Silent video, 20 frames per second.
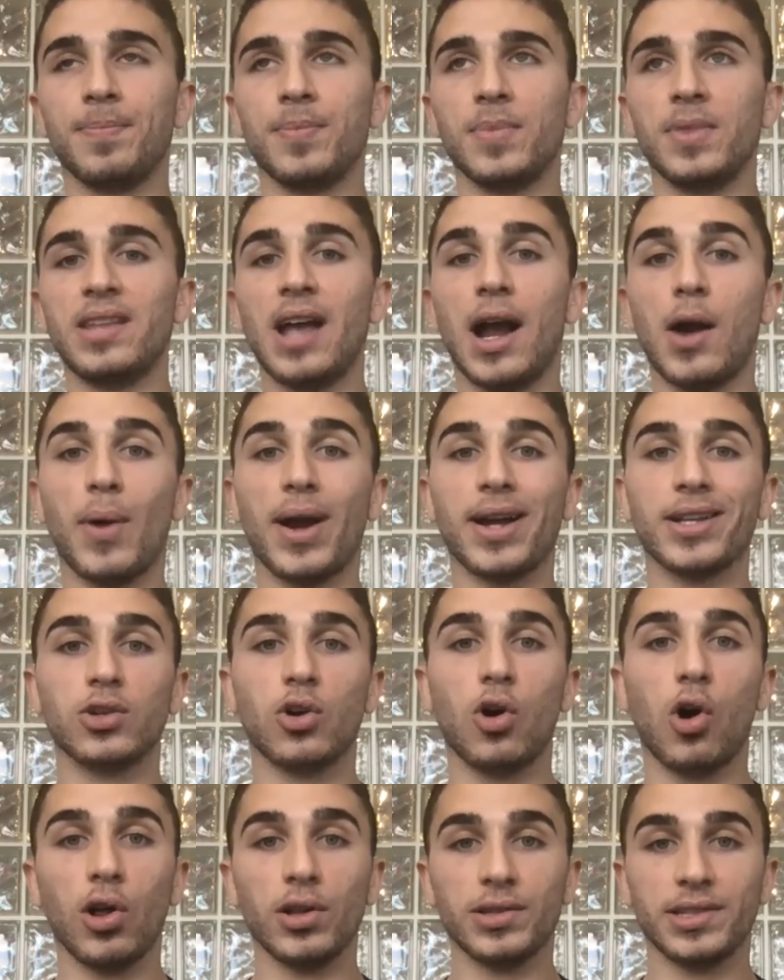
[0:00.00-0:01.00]
direct
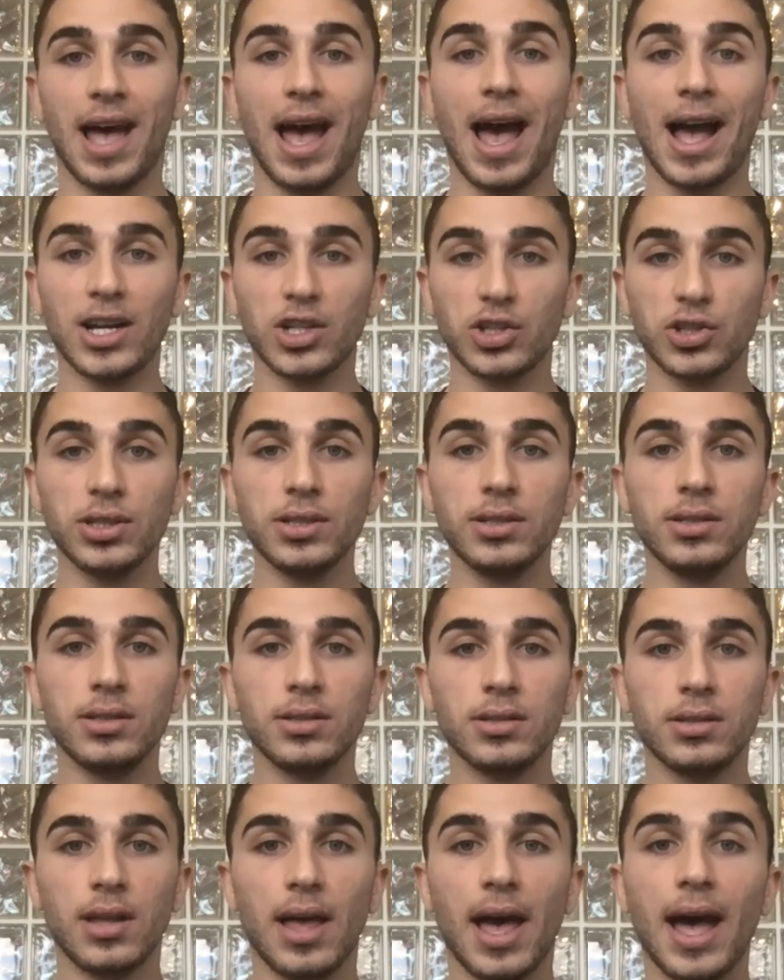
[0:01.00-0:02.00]
call to action
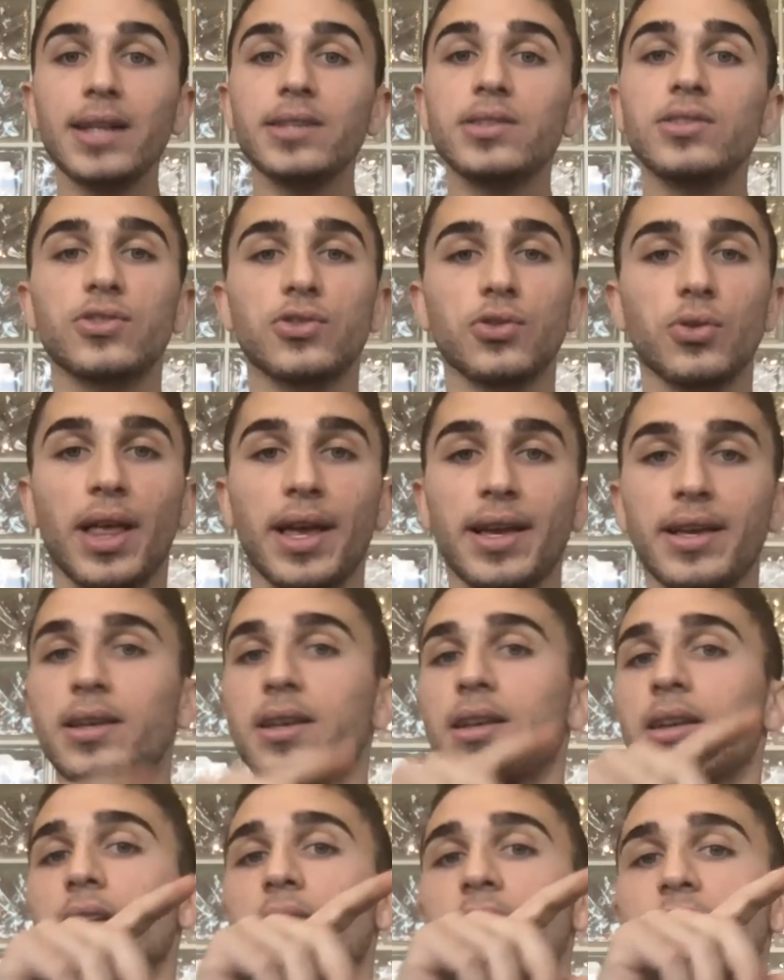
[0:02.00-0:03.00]
ads. So like,
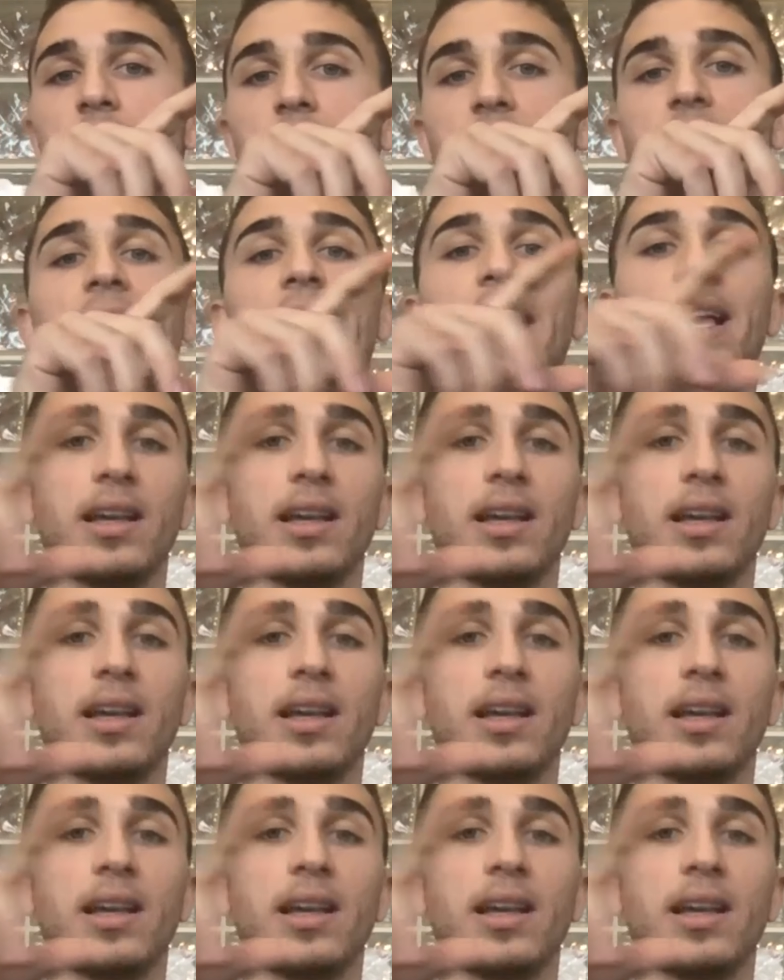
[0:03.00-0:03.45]
take